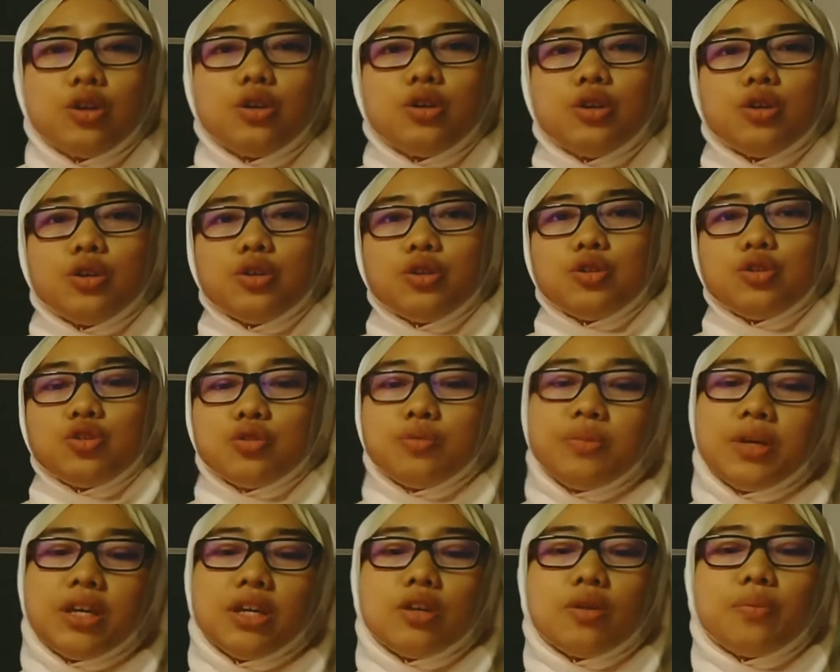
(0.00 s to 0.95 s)
To make your
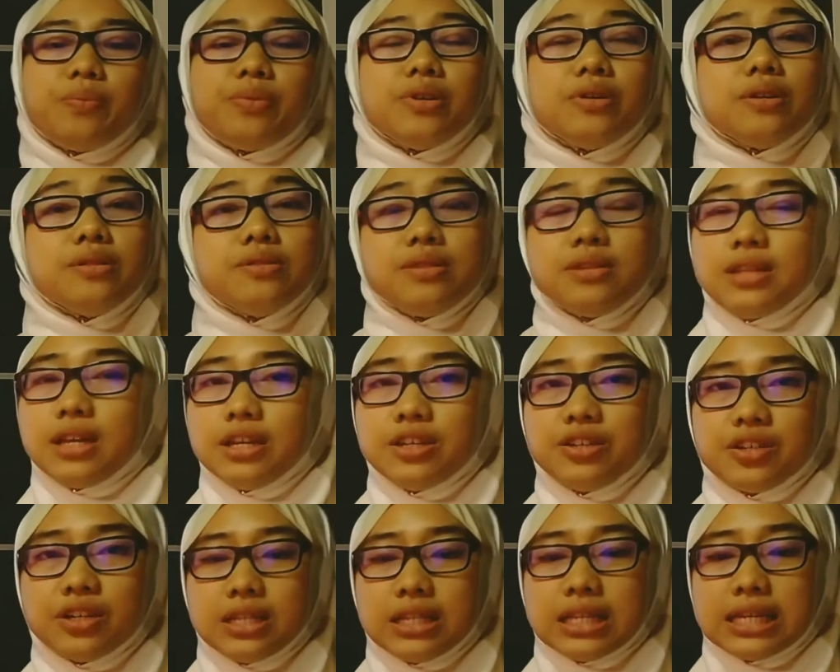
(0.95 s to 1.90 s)
pronunciation
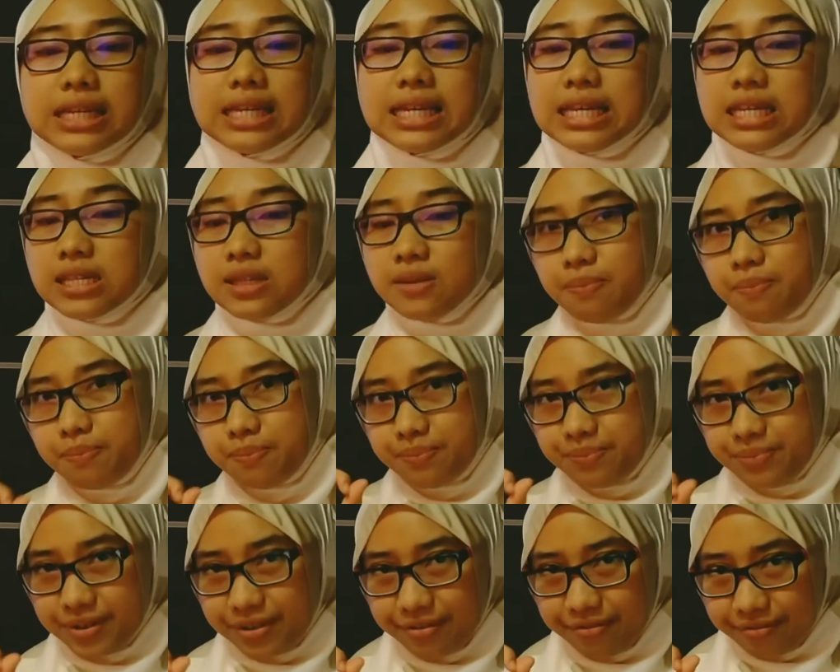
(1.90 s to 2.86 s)
is
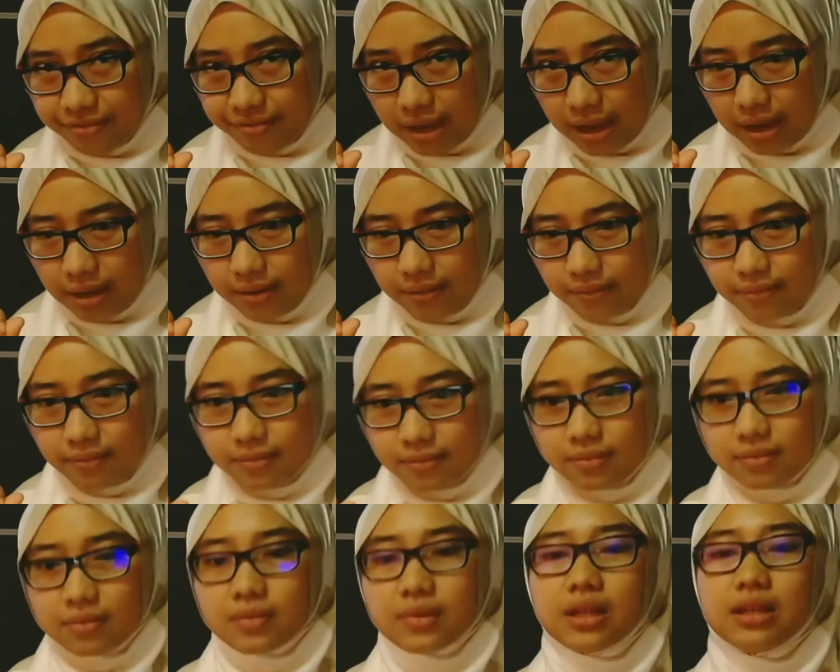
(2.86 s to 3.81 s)
perfect,
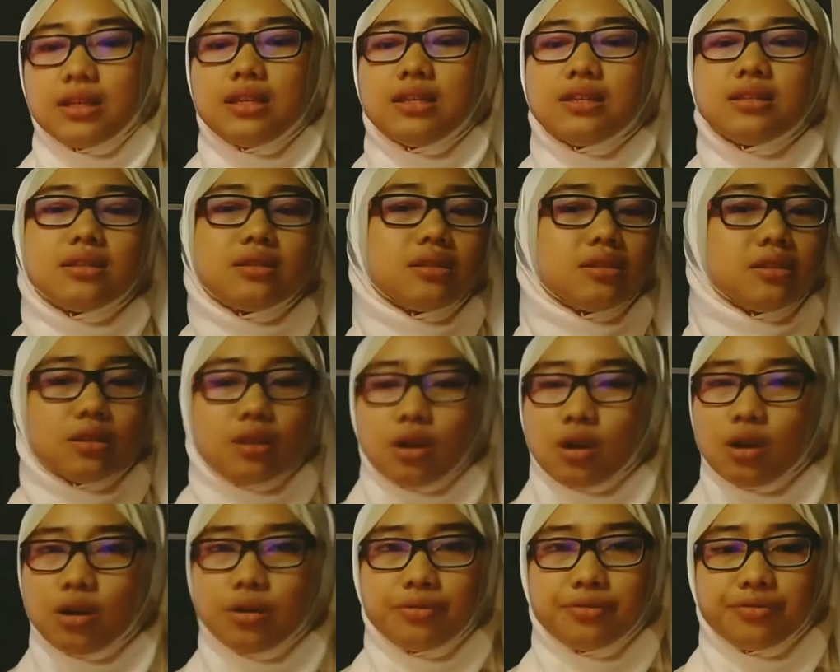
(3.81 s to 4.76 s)
it's not
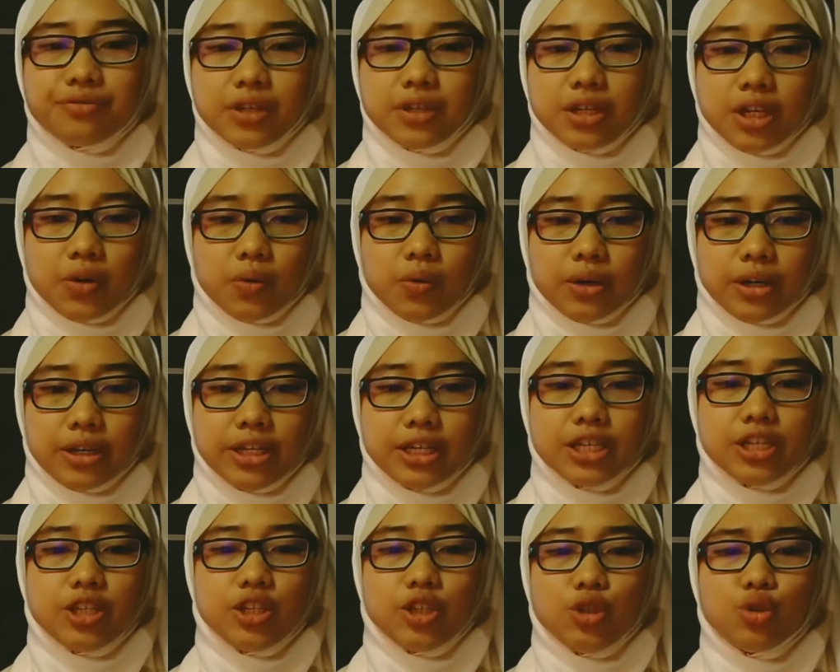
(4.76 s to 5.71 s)
required you
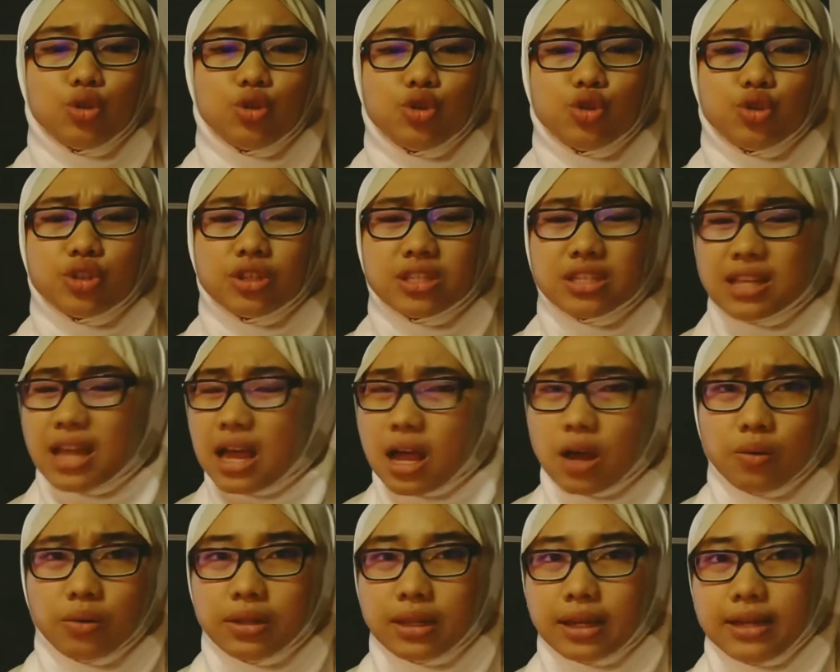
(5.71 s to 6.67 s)
to sound
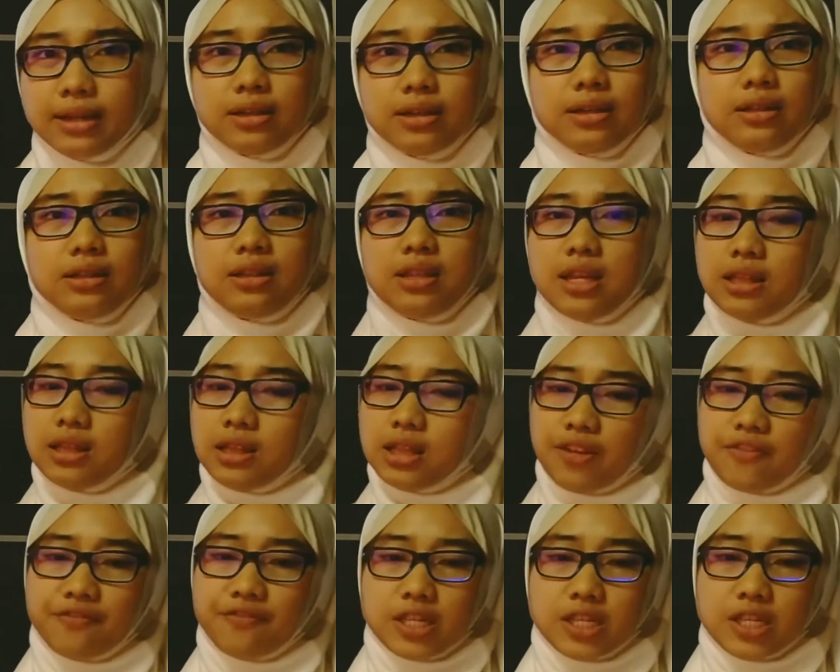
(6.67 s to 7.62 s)
like a native
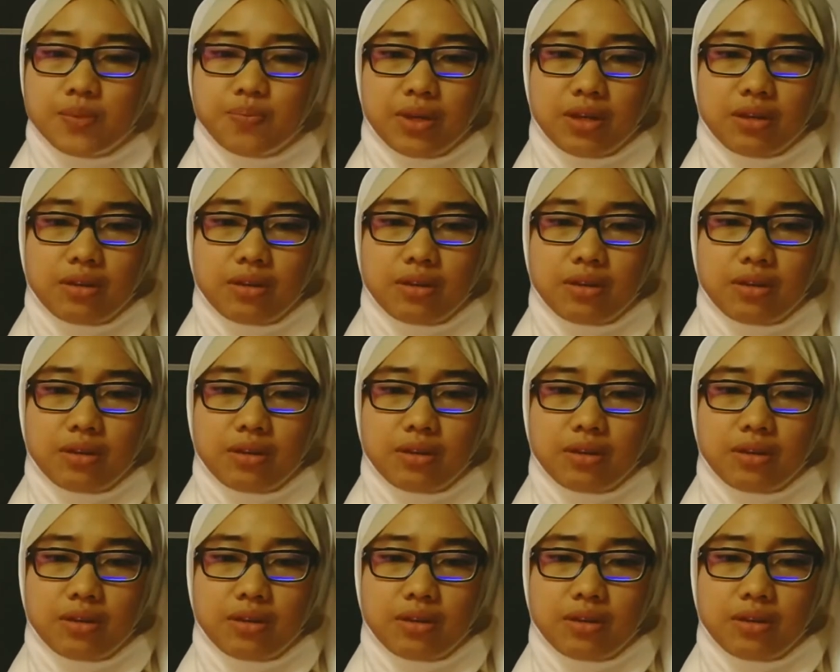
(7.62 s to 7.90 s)
speaker.